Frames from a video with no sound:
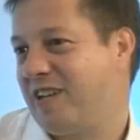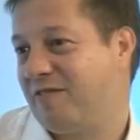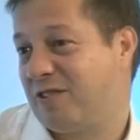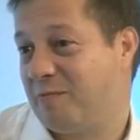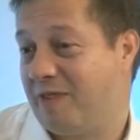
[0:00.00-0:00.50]
give
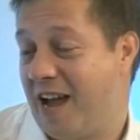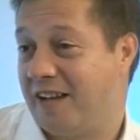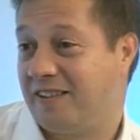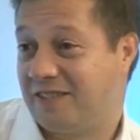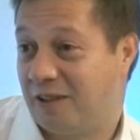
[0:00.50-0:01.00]
some
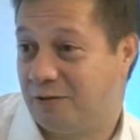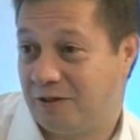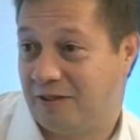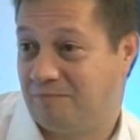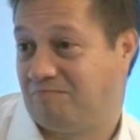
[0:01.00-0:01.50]

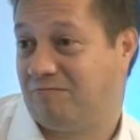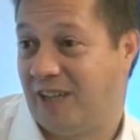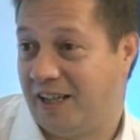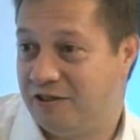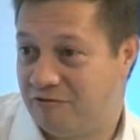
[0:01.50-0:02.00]
anecdotal
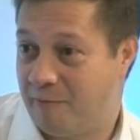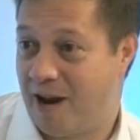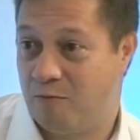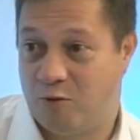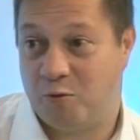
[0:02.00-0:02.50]
data
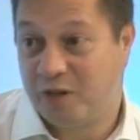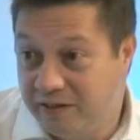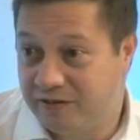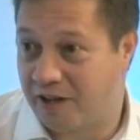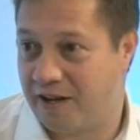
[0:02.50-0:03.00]
about what
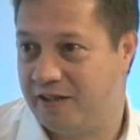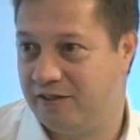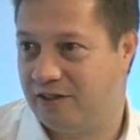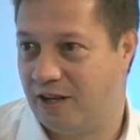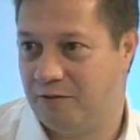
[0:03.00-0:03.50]
we've done at
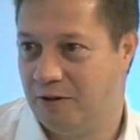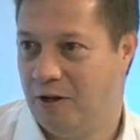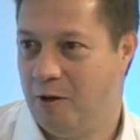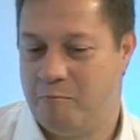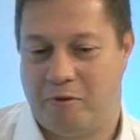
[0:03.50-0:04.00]
Intel.
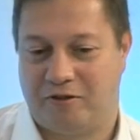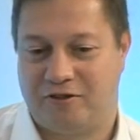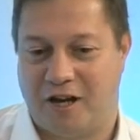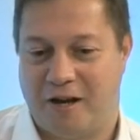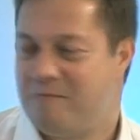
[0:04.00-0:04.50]
But
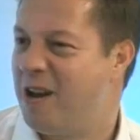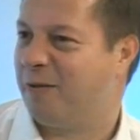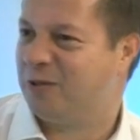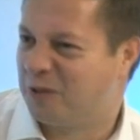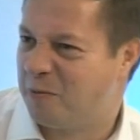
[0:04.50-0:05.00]
no,
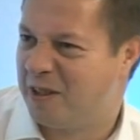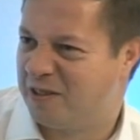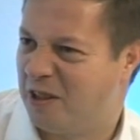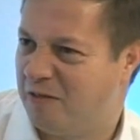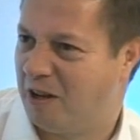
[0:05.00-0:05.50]
it's not going to be a
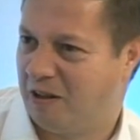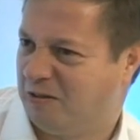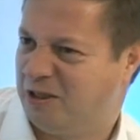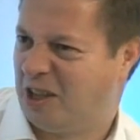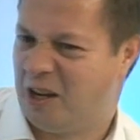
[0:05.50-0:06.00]
server
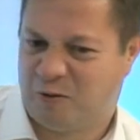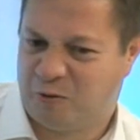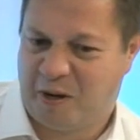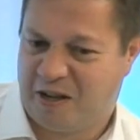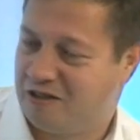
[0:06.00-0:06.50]
sales
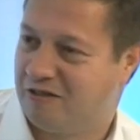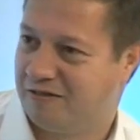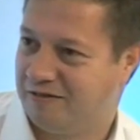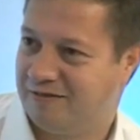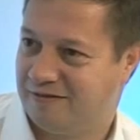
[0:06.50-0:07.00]
pitch. If you step
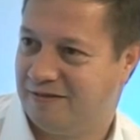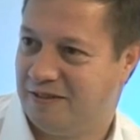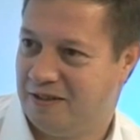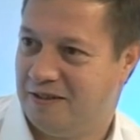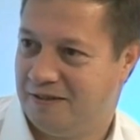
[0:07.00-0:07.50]
over the
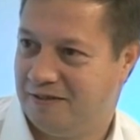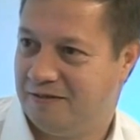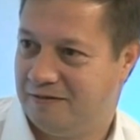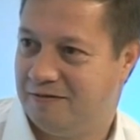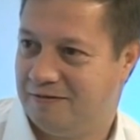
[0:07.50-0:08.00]
line, there's going to be
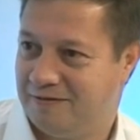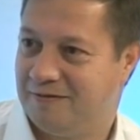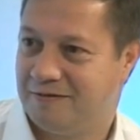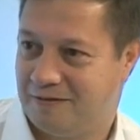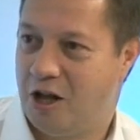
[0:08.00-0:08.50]
a lot of
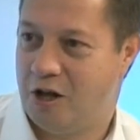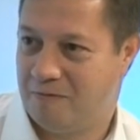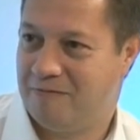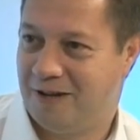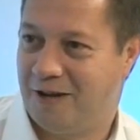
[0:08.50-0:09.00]
comments about
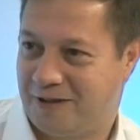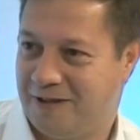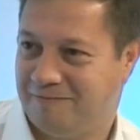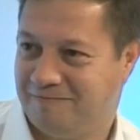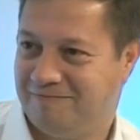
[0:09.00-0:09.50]
that, and you know
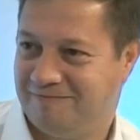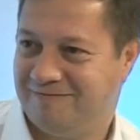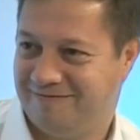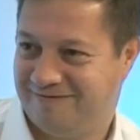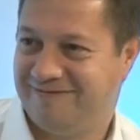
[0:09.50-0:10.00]
that, because,
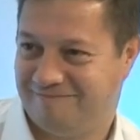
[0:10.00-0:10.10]
yeah,